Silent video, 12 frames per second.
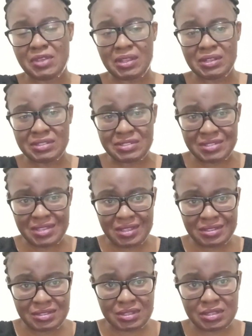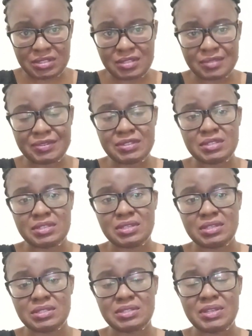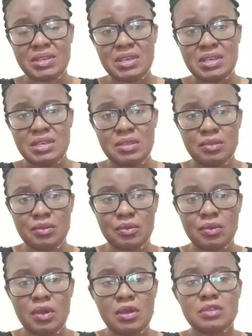intense activities, you know.